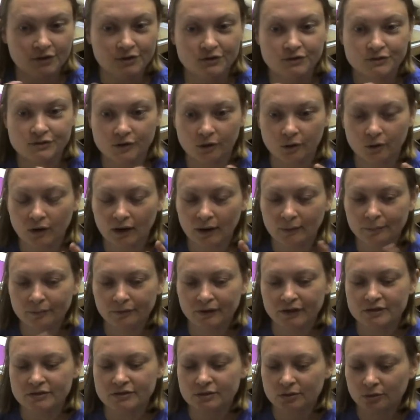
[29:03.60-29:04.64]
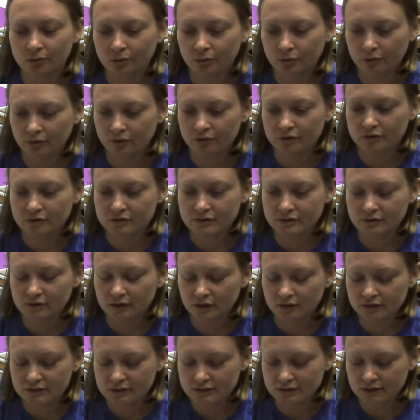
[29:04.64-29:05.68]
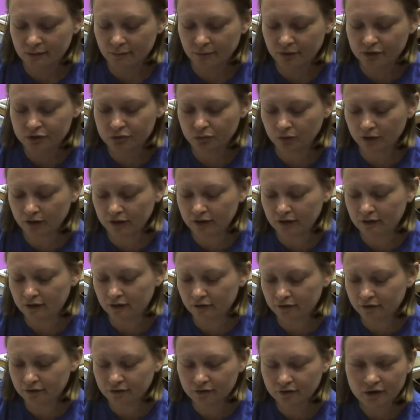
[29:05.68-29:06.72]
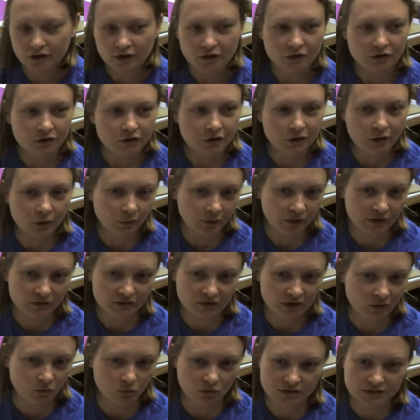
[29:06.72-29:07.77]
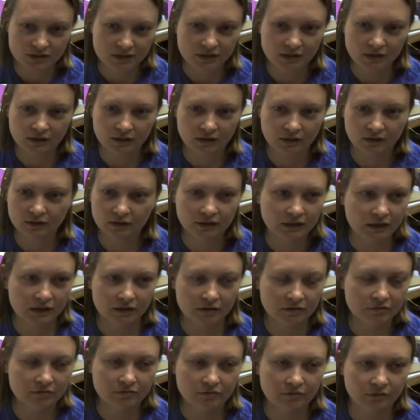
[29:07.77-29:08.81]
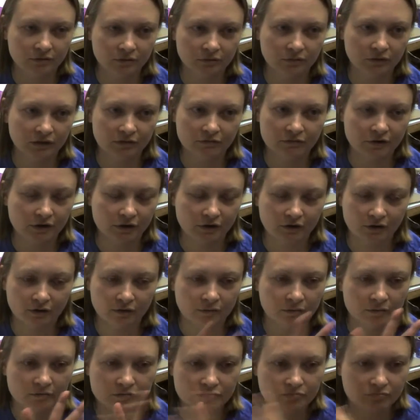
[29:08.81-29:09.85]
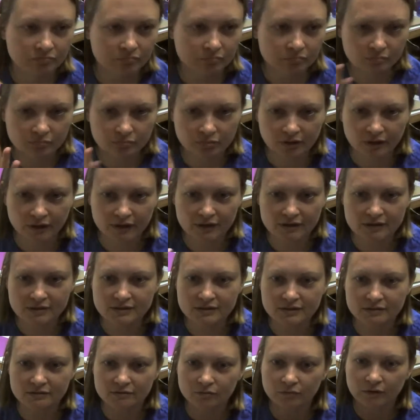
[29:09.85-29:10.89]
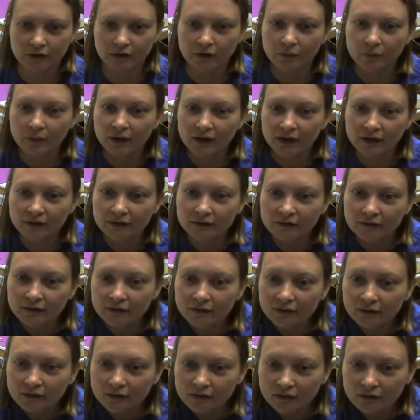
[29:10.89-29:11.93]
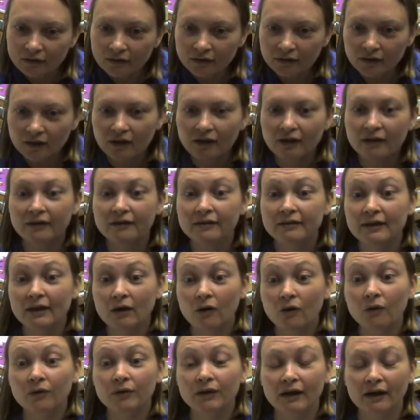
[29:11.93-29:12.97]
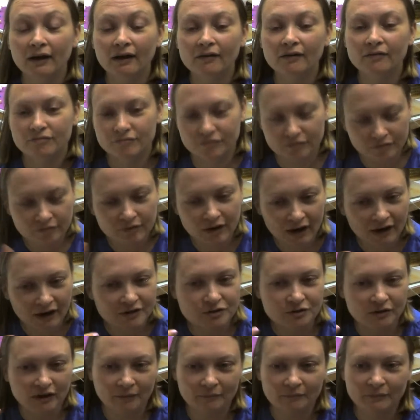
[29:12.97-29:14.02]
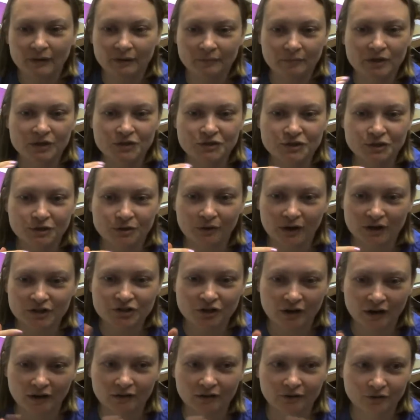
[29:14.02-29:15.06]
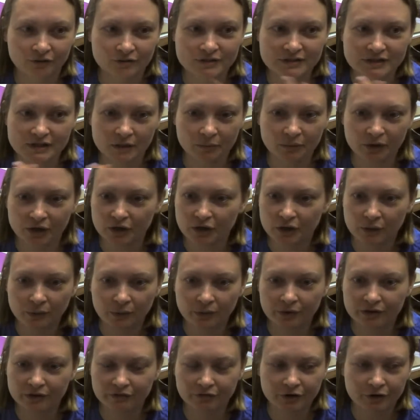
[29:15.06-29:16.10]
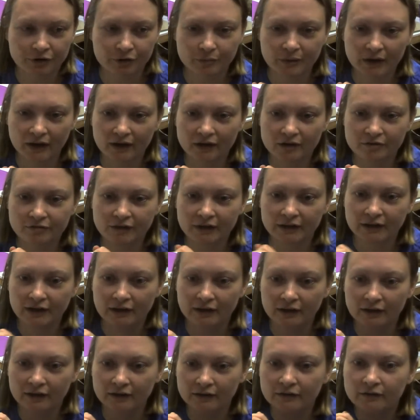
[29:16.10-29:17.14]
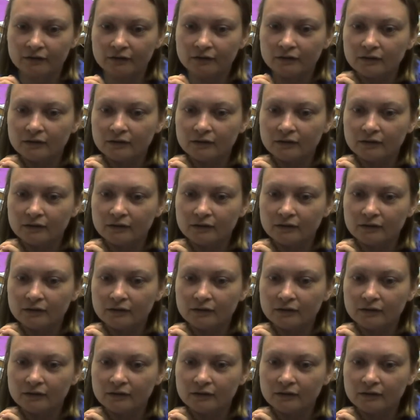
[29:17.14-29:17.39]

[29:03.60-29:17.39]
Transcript: So I placed the order December 20th, knowing that it wasn't gonna leave their place right away. Yeah, oh yeah, me too. I try to learn something new with every new bag if I can.